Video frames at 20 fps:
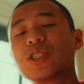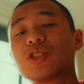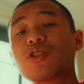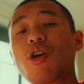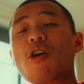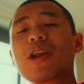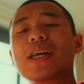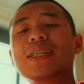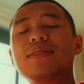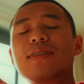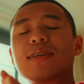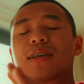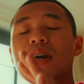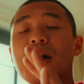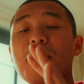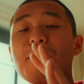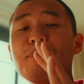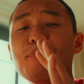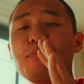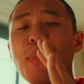started to
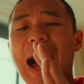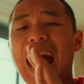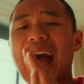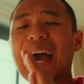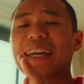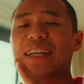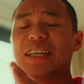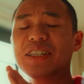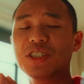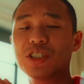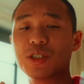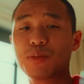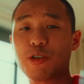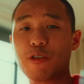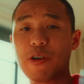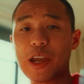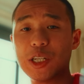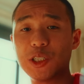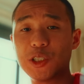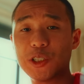combine
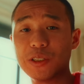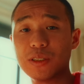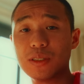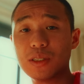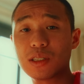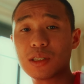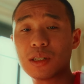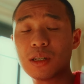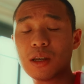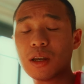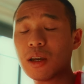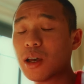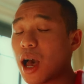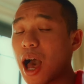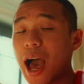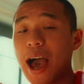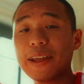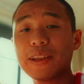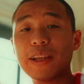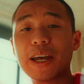inspirations.
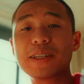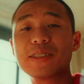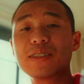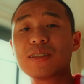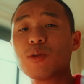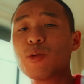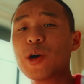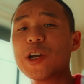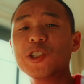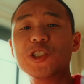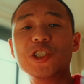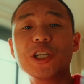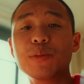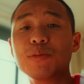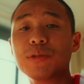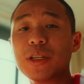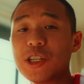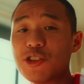I liked the way Jim